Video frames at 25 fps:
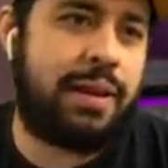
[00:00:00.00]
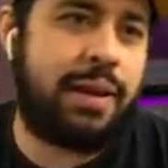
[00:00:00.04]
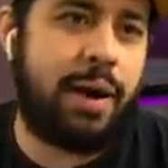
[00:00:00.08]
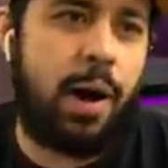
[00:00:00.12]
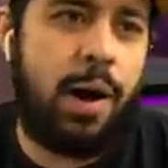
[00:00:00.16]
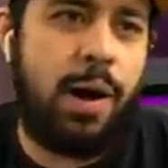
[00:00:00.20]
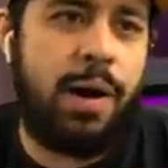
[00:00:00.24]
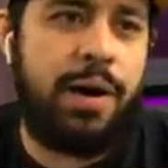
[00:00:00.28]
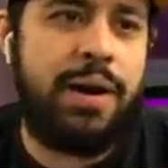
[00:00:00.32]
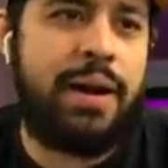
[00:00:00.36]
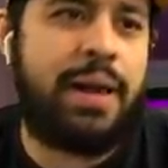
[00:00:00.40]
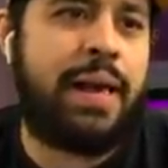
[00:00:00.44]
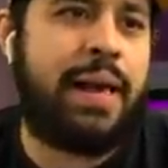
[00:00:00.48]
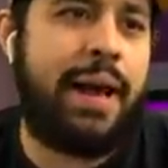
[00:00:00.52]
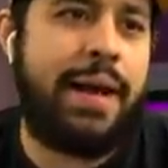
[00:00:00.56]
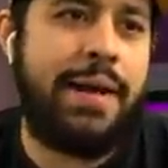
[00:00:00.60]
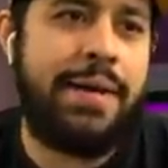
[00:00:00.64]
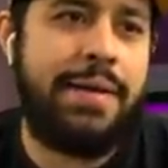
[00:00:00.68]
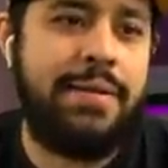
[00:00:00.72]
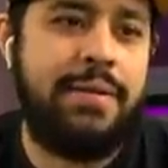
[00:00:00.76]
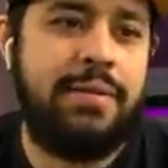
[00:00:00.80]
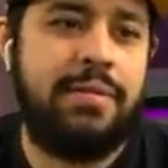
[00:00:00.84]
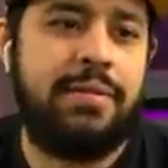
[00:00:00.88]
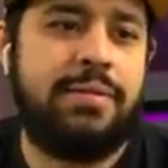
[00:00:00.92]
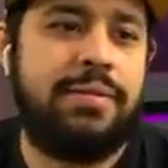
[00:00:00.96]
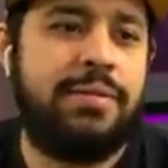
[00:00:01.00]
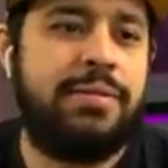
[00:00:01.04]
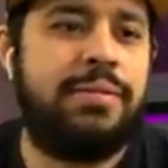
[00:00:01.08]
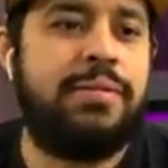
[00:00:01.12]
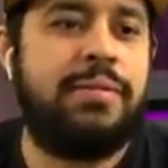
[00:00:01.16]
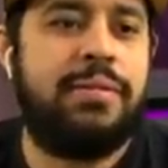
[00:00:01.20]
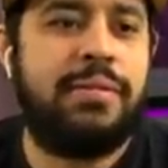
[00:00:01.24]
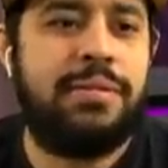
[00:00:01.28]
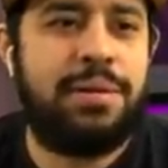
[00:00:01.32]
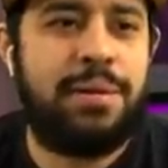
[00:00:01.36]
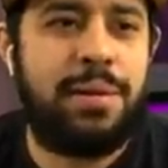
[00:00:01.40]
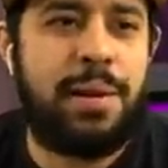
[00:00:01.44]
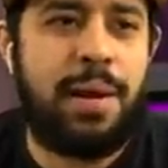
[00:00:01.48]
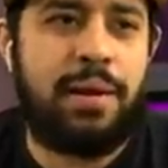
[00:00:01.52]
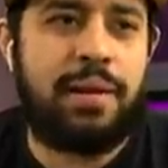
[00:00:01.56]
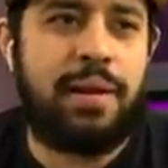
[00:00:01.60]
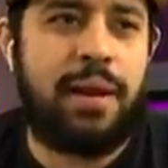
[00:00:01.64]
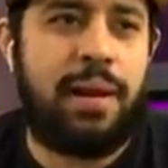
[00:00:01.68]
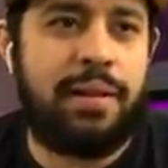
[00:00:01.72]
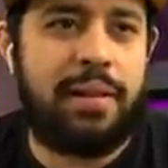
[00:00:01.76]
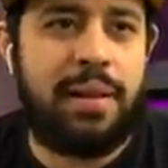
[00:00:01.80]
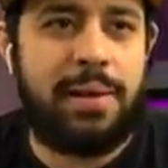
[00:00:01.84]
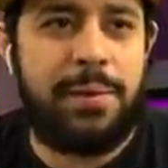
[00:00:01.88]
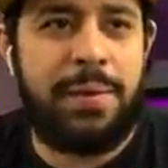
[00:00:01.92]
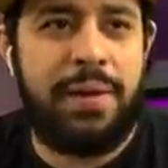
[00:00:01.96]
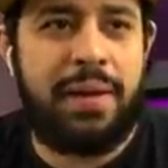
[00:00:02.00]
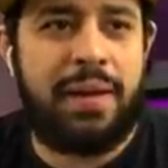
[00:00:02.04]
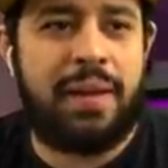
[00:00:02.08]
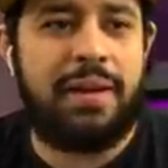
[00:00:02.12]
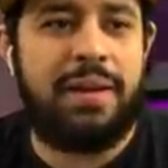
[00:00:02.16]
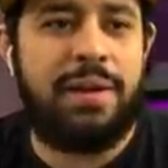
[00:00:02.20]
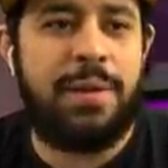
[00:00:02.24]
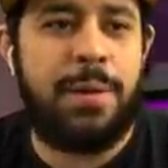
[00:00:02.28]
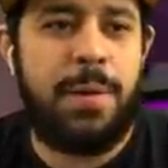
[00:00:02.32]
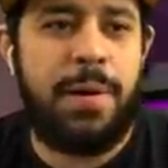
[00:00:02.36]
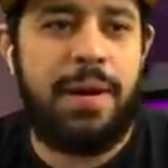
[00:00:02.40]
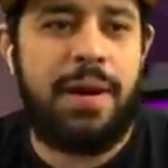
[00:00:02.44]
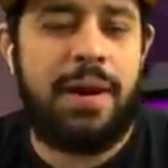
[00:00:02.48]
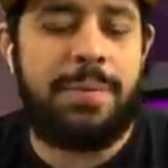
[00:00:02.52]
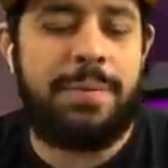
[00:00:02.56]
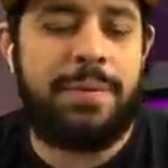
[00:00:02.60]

Like 100k? Y'all, think we can do it?